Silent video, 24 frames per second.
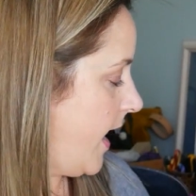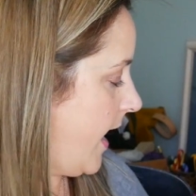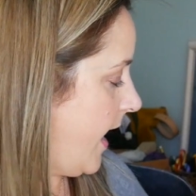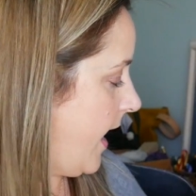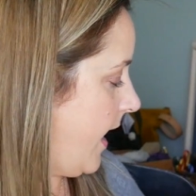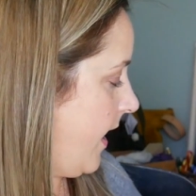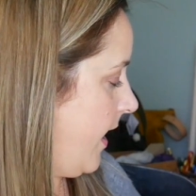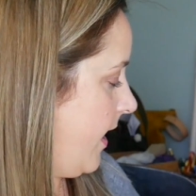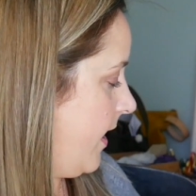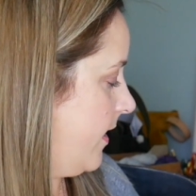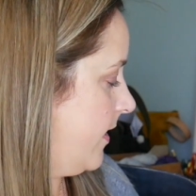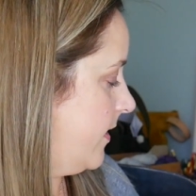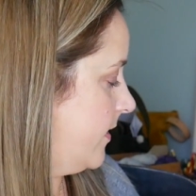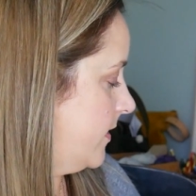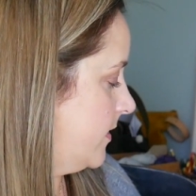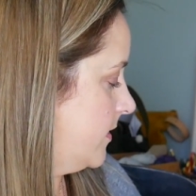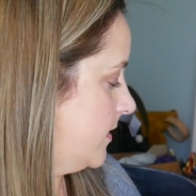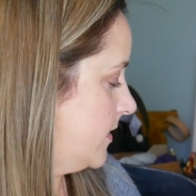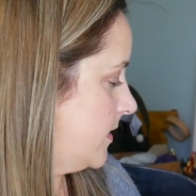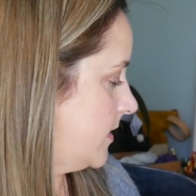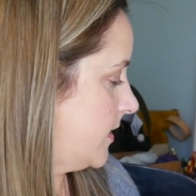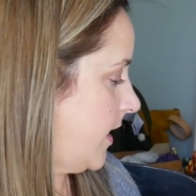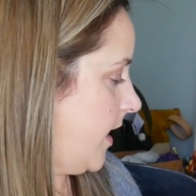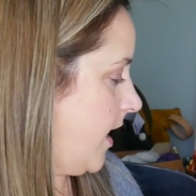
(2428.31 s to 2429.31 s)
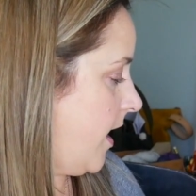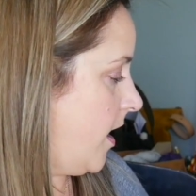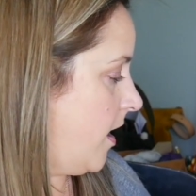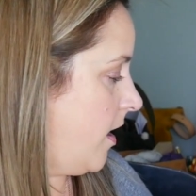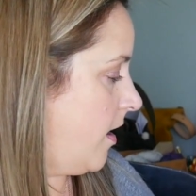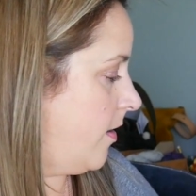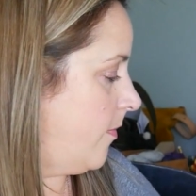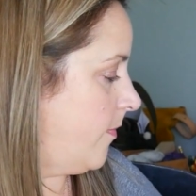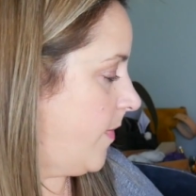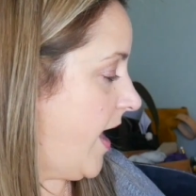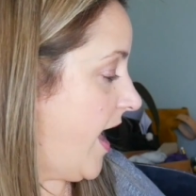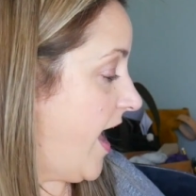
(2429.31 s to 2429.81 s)
And
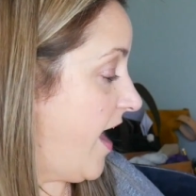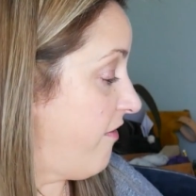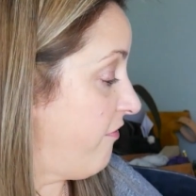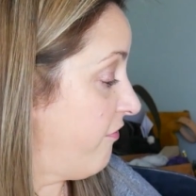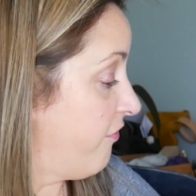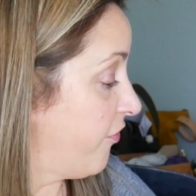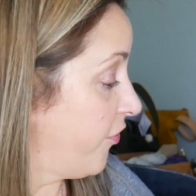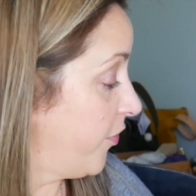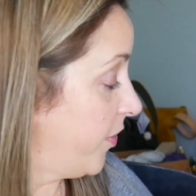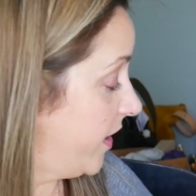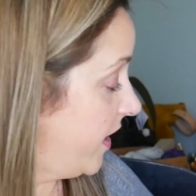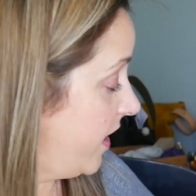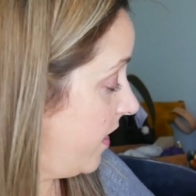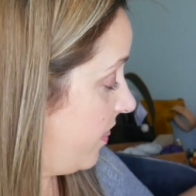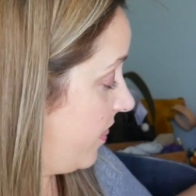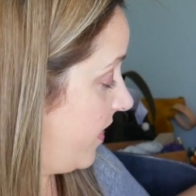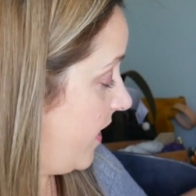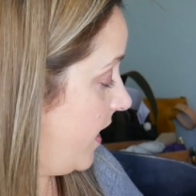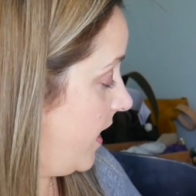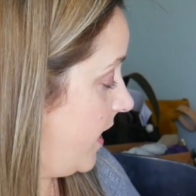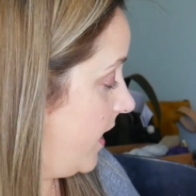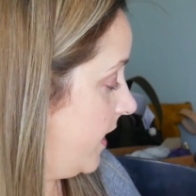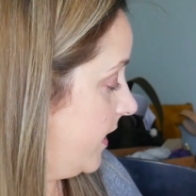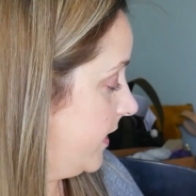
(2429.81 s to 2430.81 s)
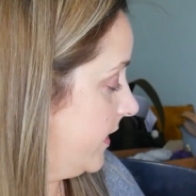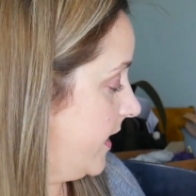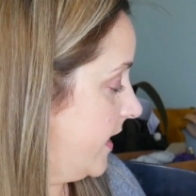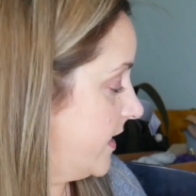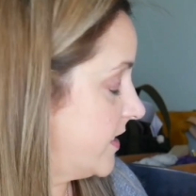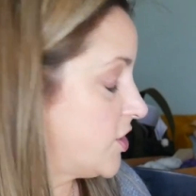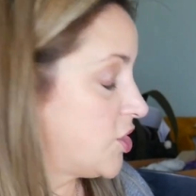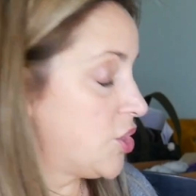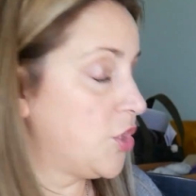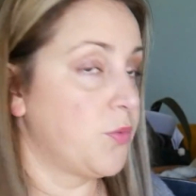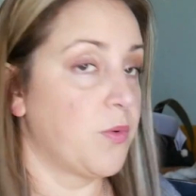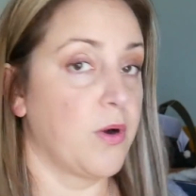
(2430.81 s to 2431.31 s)
everything,
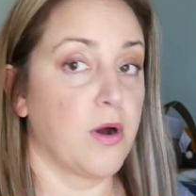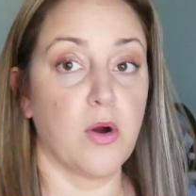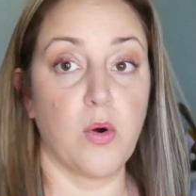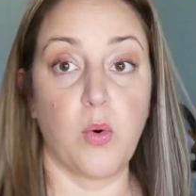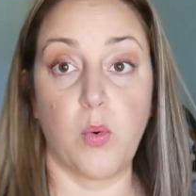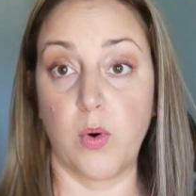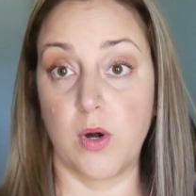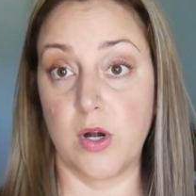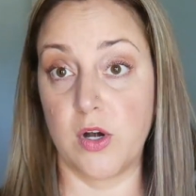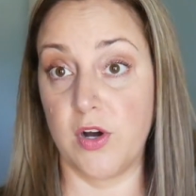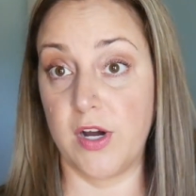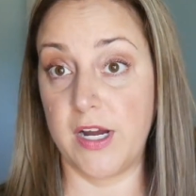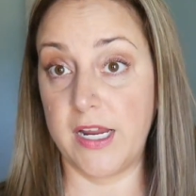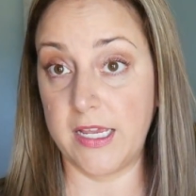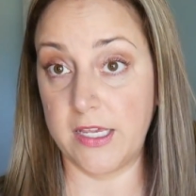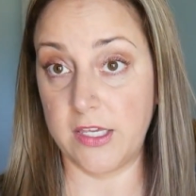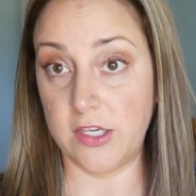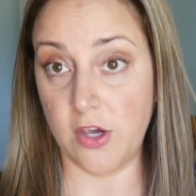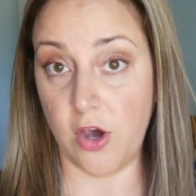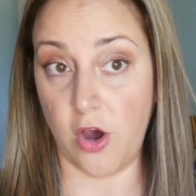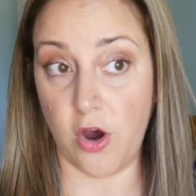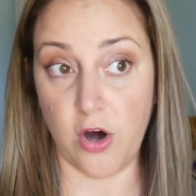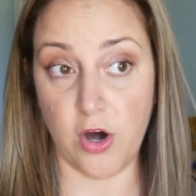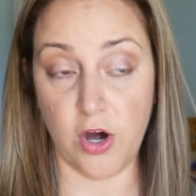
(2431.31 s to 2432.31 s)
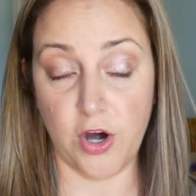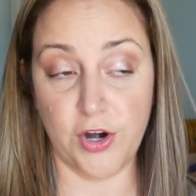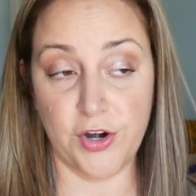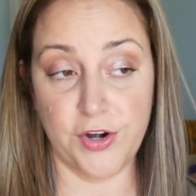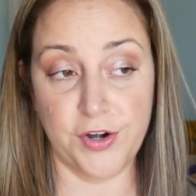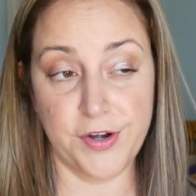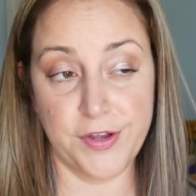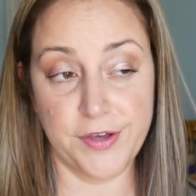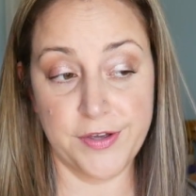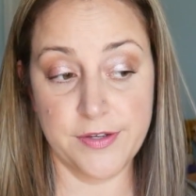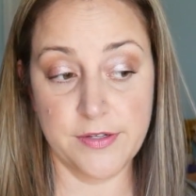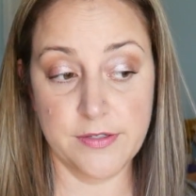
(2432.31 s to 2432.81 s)
unless you are ordering
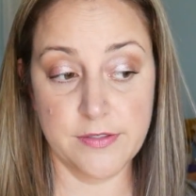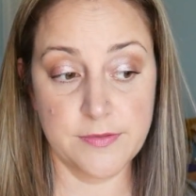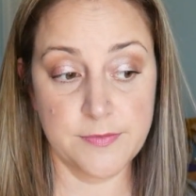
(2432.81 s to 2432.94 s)
yarn